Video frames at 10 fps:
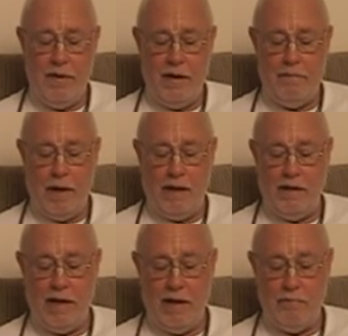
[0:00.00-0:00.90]
Then
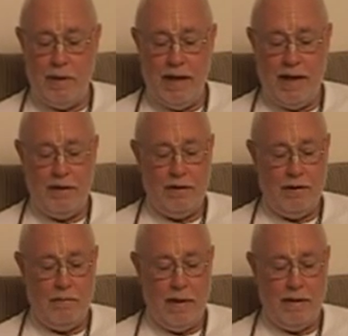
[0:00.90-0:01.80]
Baladev began to
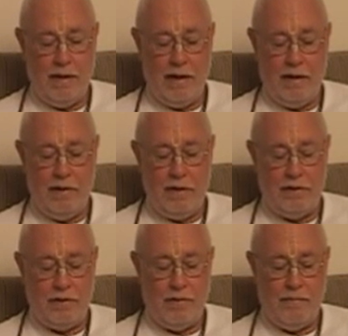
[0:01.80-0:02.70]
lament like
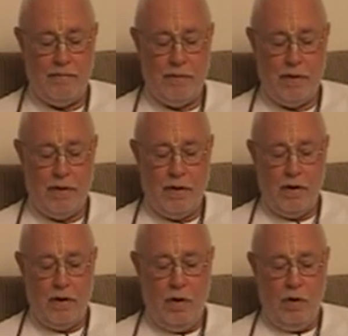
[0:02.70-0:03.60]
this:
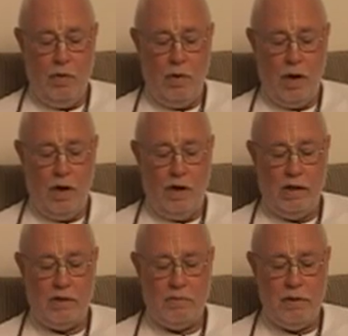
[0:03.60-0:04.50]
"Oh,
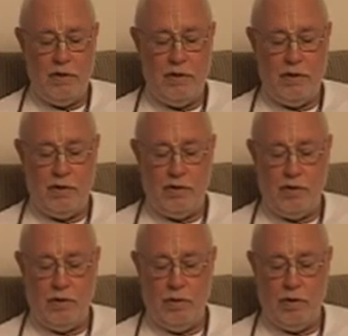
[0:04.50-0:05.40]
all auspiciousness
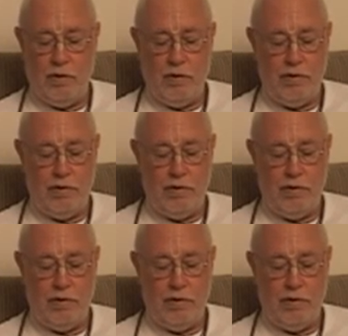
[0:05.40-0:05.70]
to Lord